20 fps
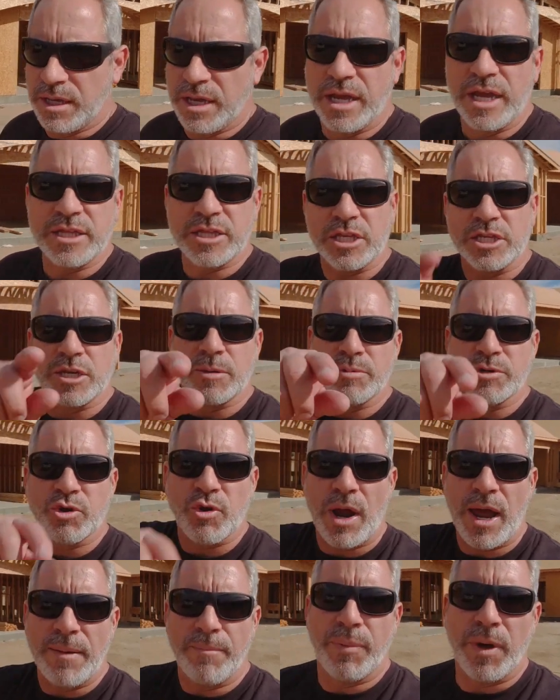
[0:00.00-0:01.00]
Hit the
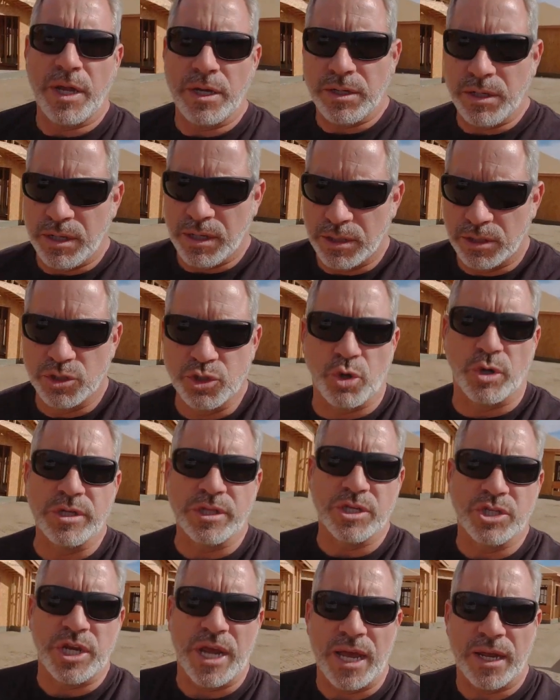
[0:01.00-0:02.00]
subscribe button, join
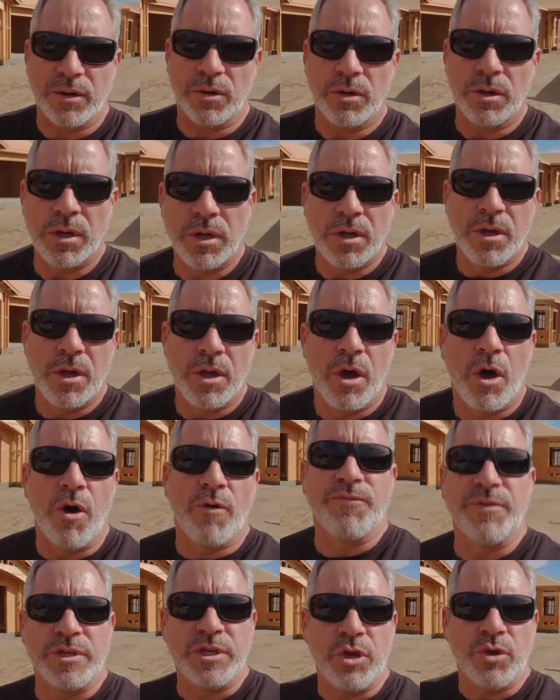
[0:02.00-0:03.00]
the channel.
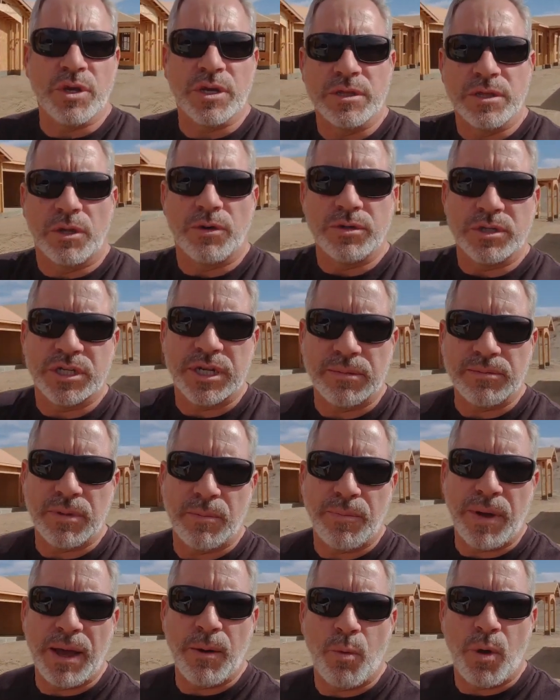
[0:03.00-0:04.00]
Hopefully you can learn something
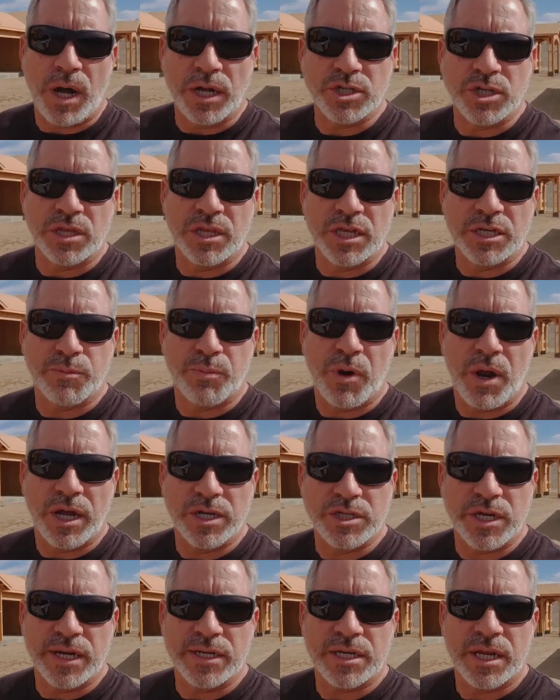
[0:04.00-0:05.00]
by watching this
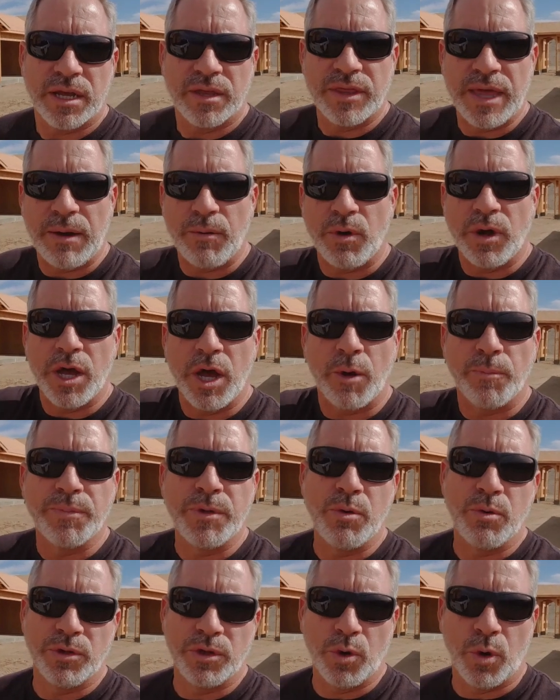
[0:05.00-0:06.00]
project. That will help
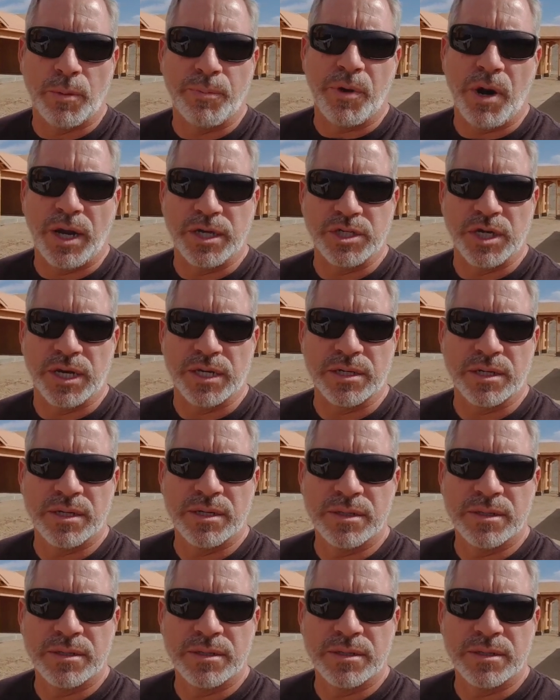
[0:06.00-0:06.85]
you with your project.